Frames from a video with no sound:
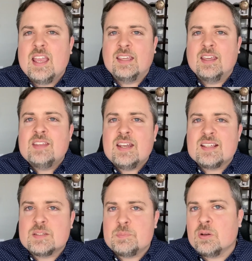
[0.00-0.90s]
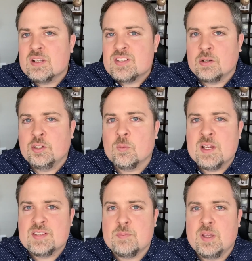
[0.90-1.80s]
and get that experience on your
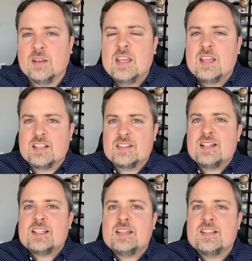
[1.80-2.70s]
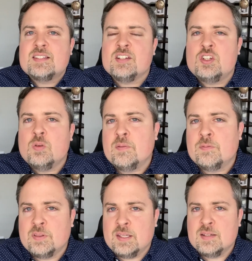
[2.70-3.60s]
resume, because that's going to set you up
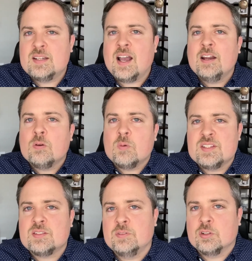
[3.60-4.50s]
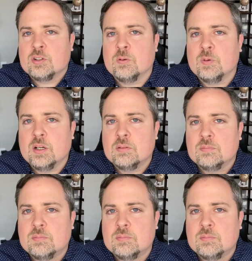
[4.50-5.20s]
for the entire rest of your career.